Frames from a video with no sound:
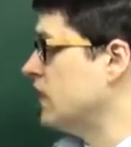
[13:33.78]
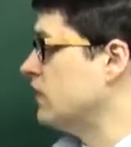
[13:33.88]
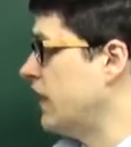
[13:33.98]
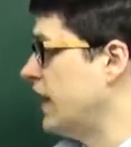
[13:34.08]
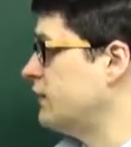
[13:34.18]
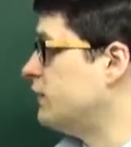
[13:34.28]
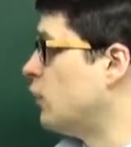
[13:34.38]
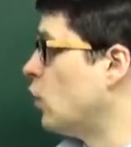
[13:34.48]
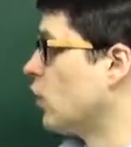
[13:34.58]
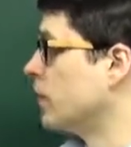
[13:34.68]
In line
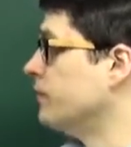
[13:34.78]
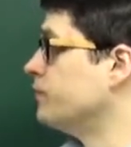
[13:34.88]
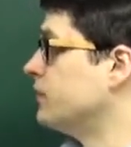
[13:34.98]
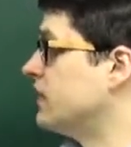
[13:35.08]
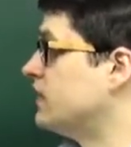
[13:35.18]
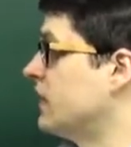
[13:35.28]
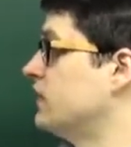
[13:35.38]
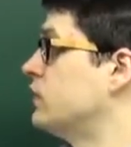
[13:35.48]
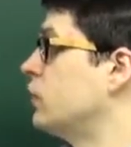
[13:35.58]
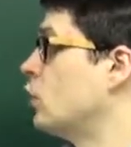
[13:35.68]
four, it
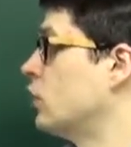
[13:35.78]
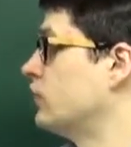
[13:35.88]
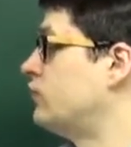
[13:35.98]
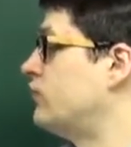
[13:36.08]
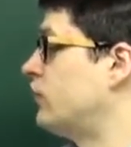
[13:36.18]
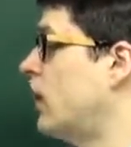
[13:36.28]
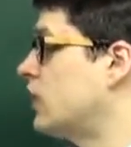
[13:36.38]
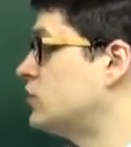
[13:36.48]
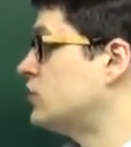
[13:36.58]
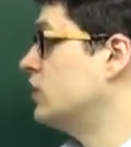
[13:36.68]
says, the word
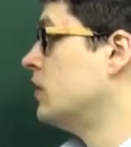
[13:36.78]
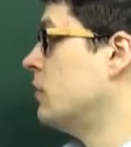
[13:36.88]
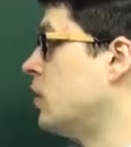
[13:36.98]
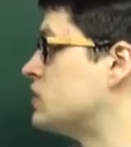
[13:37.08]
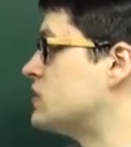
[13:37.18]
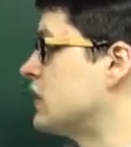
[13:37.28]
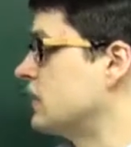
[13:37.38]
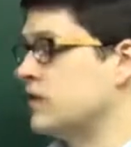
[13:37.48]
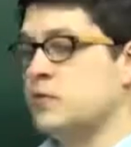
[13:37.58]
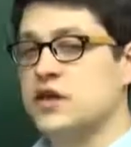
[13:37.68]
flush most
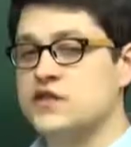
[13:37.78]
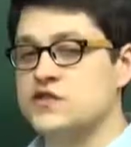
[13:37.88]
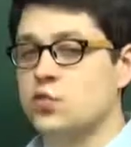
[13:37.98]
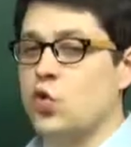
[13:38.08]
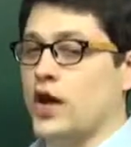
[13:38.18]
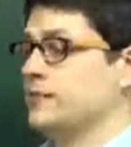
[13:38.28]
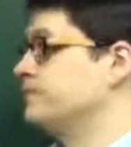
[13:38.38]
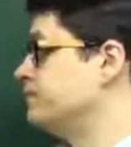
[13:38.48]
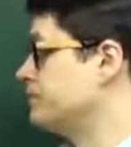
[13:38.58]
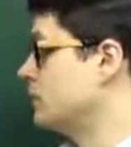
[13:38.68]
nearly means what?
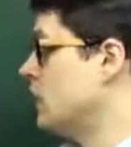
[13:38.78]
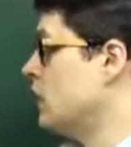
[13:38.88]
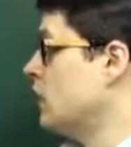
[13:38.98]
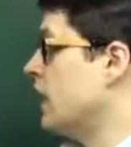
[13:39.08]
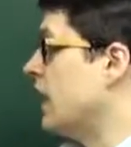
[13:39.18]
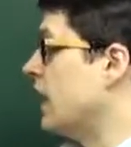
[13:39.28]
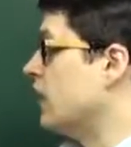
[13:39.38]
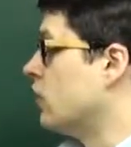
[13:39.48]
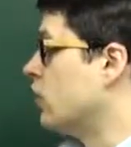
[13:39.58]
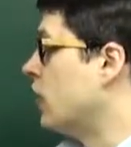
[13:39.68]

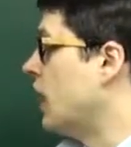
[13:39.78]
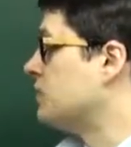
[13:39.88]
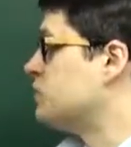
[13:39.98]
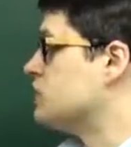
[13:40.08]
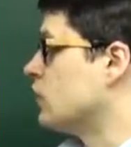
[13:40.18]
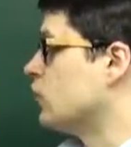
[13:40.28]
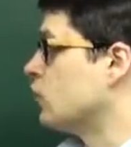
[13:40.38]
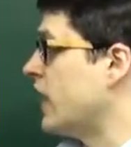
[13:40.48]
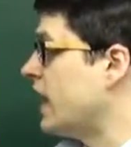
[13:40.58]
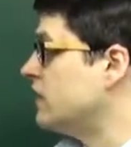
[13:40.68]
And our options are
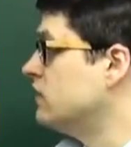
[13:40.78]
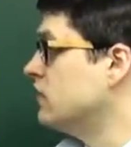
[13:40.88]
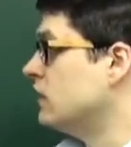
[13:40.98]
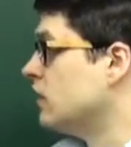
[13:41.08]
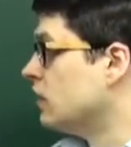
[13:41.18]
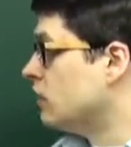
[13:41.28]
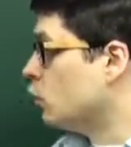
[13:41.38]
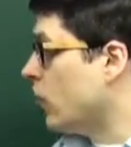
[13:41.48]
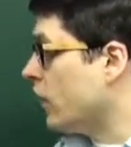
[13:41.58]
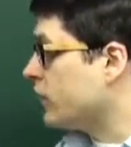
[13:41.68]
red,
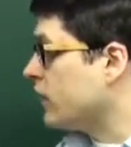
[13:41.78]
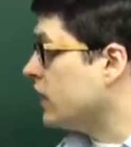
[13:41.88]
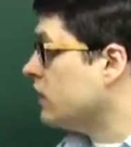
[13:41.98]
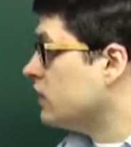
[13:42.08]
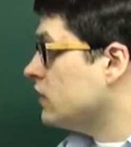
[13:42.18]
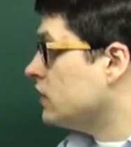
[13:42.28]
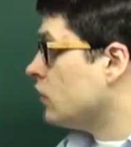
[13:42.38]
wealthy,